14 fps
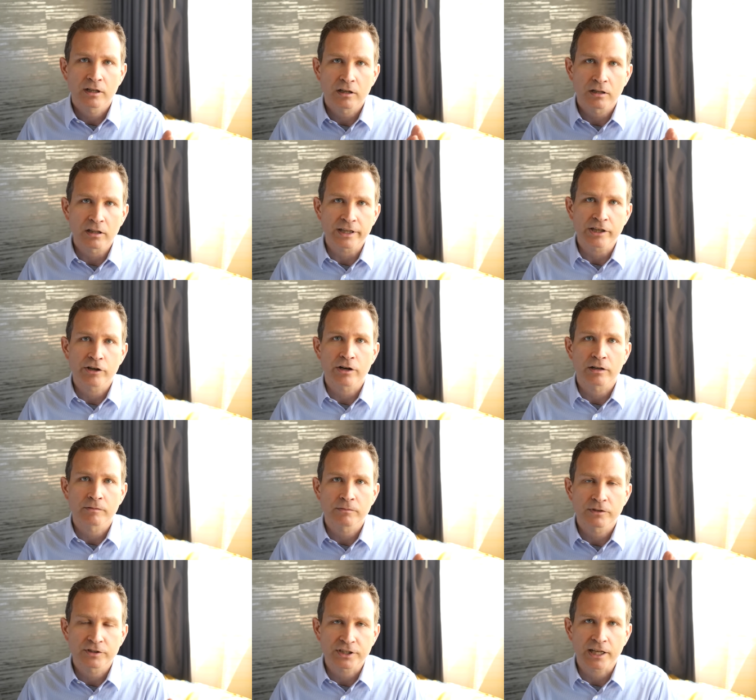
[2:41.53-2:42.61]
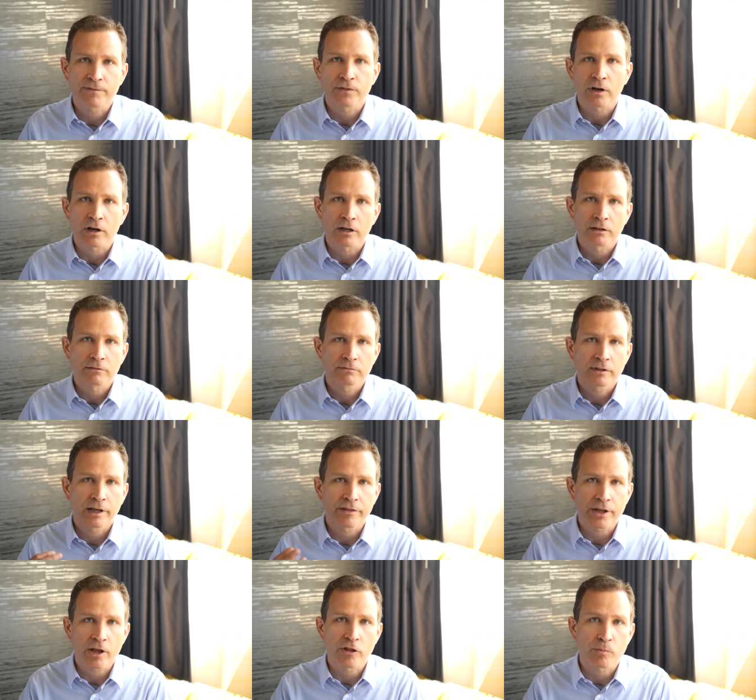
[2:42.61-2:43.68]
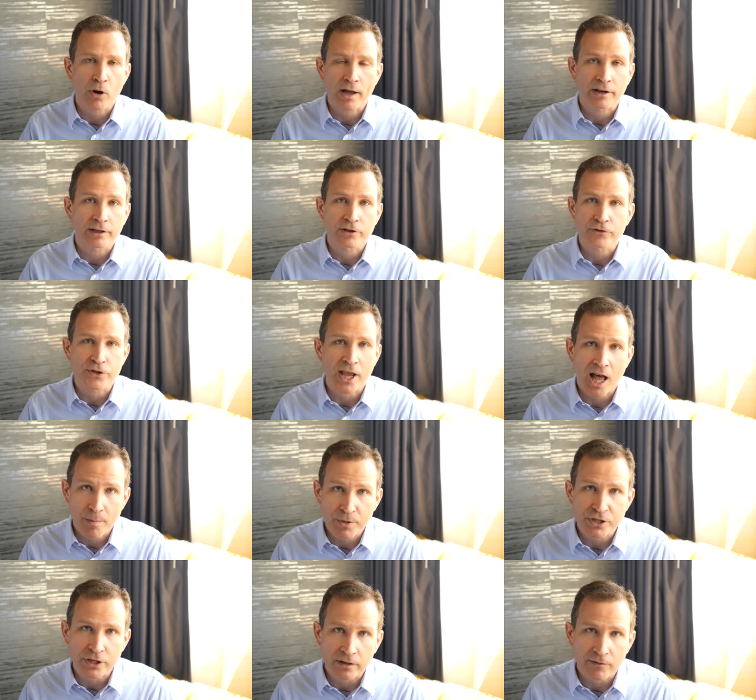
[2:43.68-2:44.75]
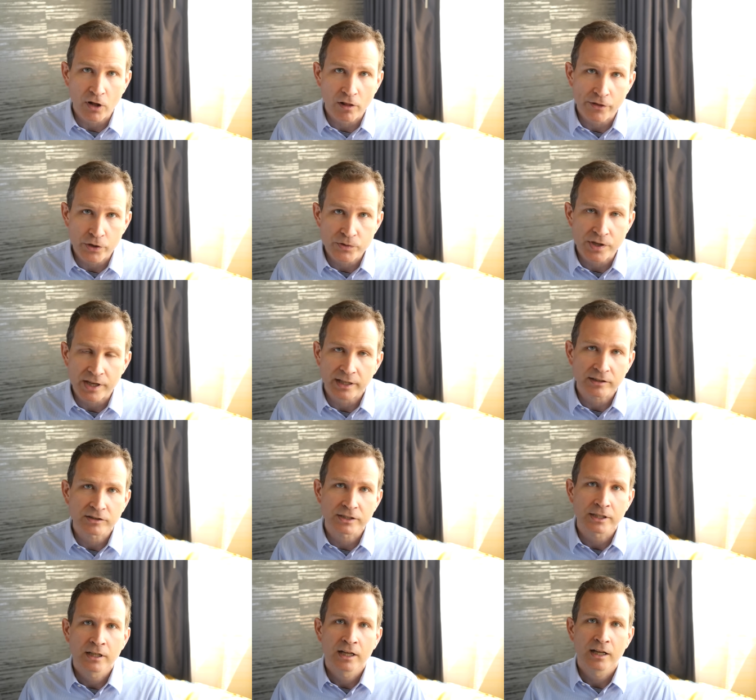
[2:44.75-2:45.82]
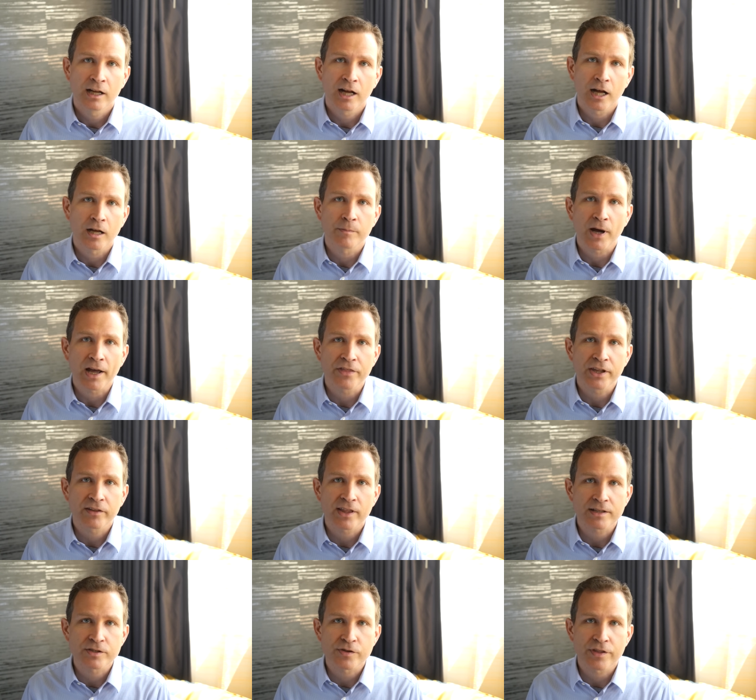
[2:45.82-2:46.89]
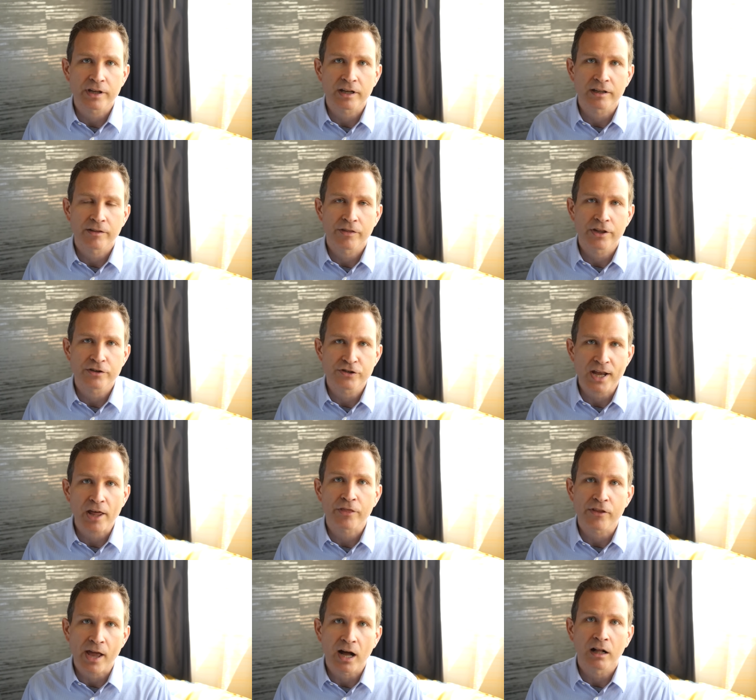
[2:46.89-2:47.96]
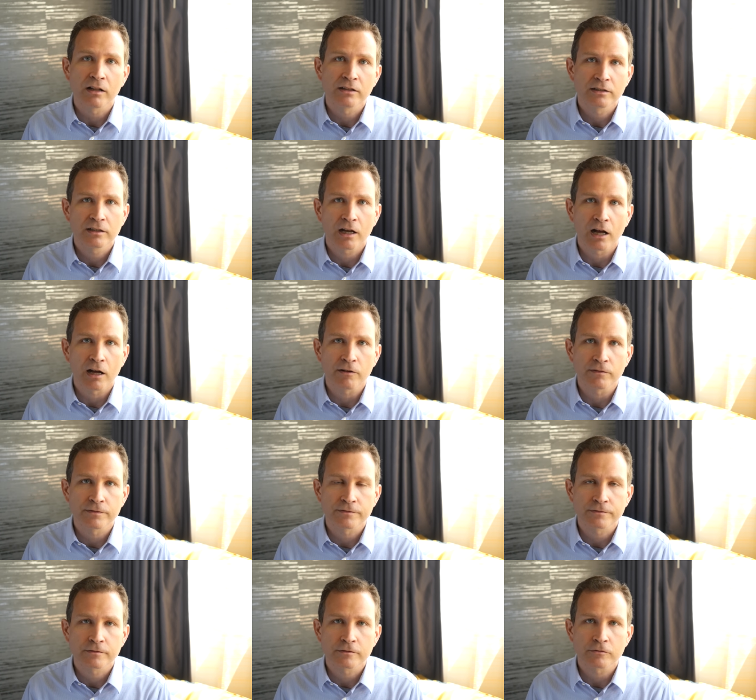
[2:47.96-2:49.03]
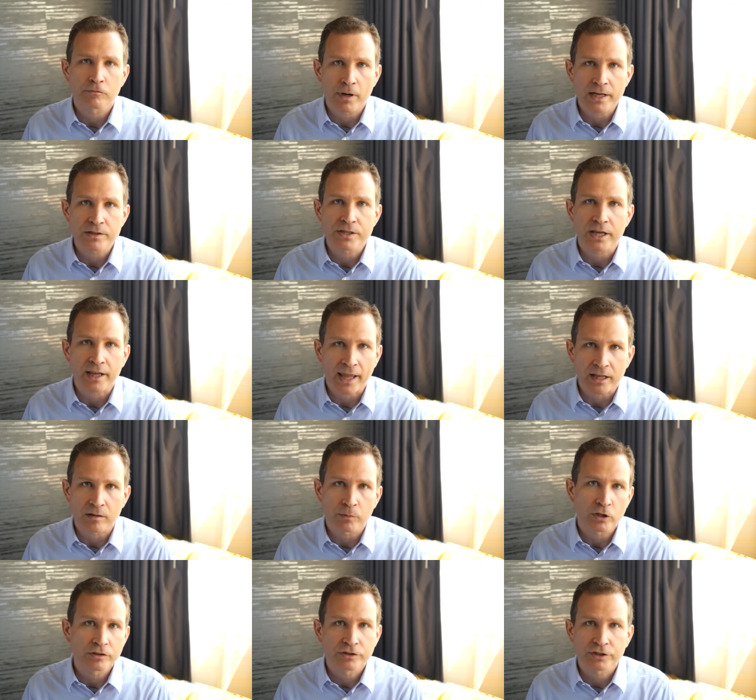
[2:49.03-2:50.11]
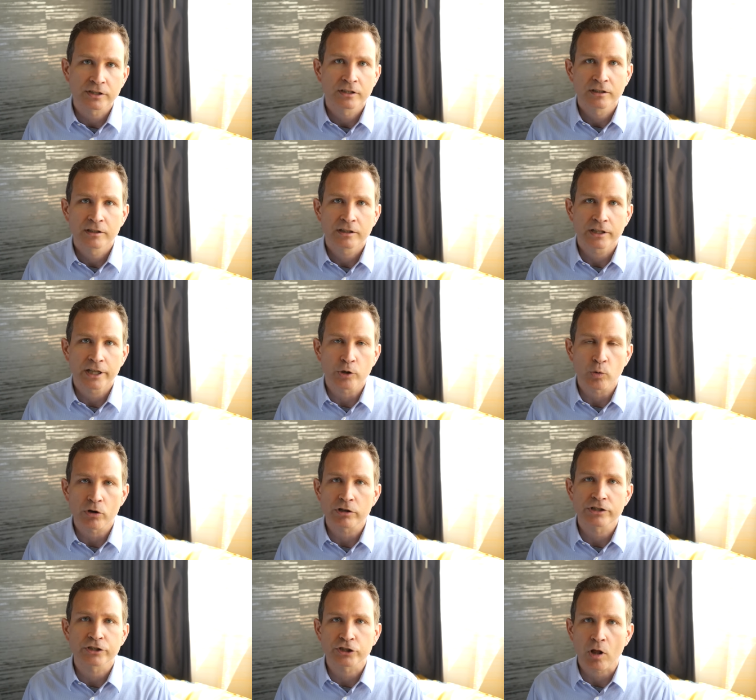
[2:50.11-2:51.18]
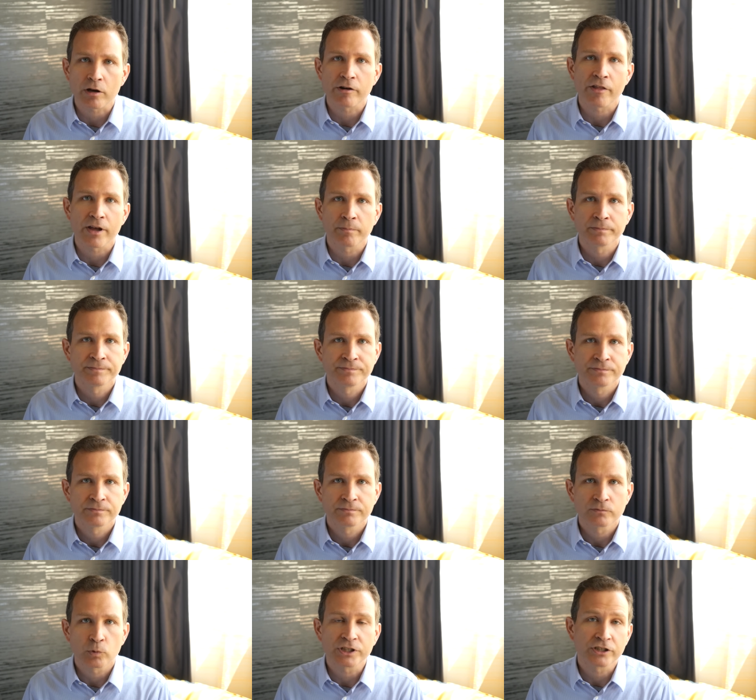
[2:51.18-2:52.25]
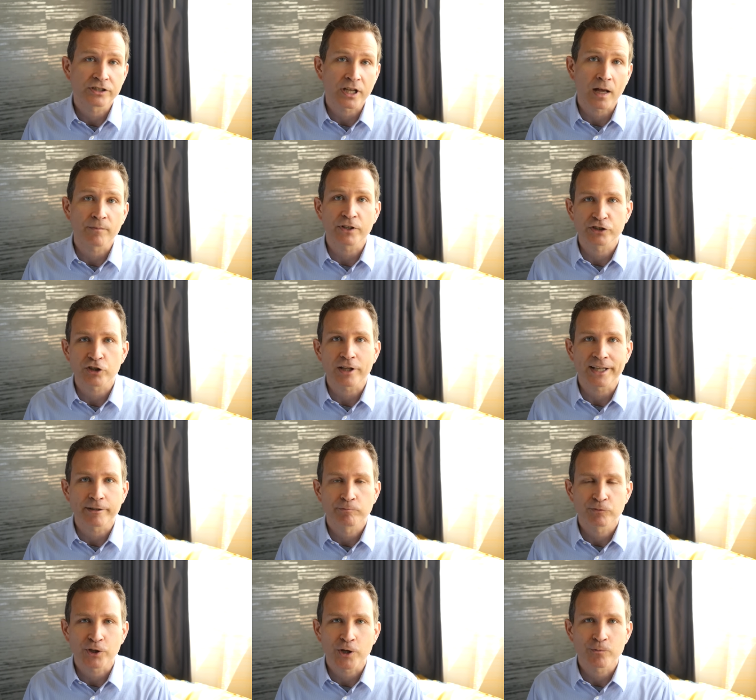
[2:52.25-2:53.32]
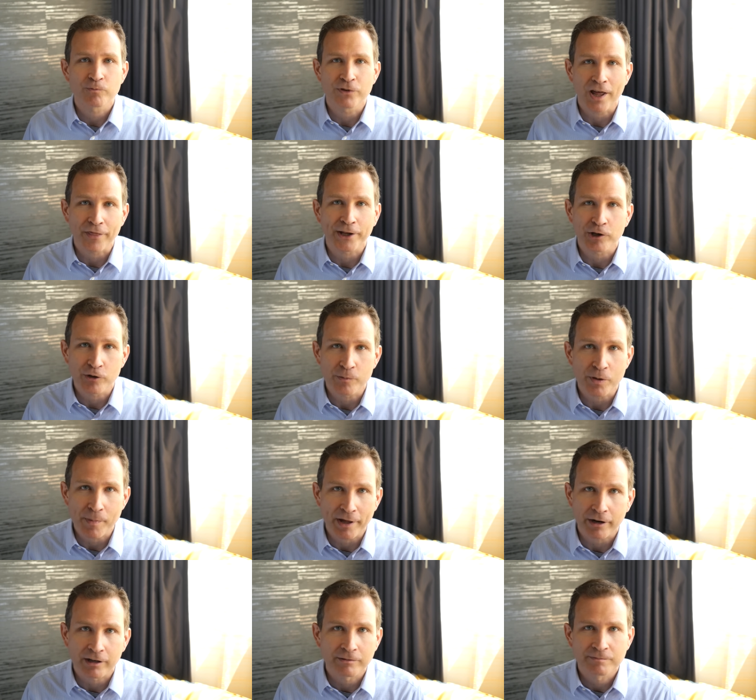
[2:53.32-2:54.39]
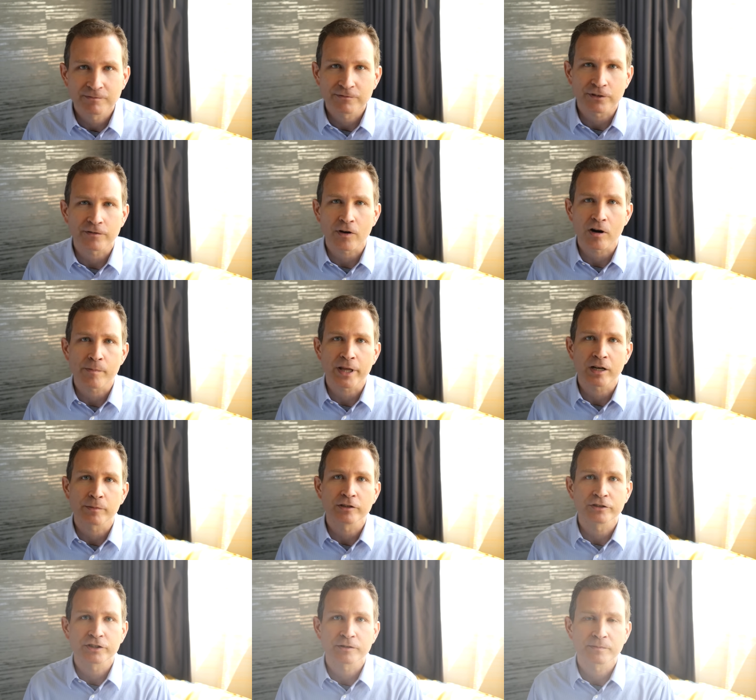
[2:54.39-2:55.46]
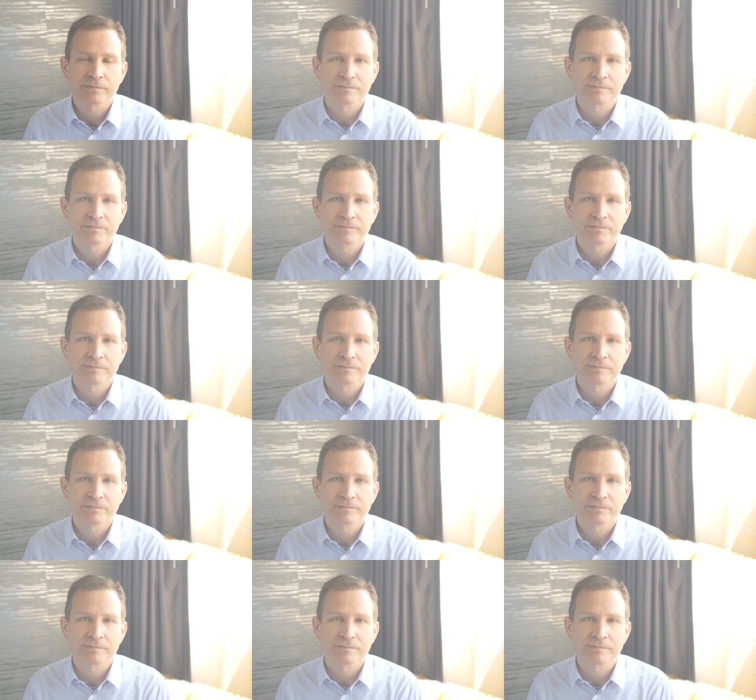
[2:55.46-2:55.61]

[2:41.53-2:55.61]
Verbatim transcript: cleaner, safer, and the other product is the opposite of all those things. Um, I think that's the, the death knell of raising animals in order to slaughter them, which is obviously you know, nothing could be better for farm animals.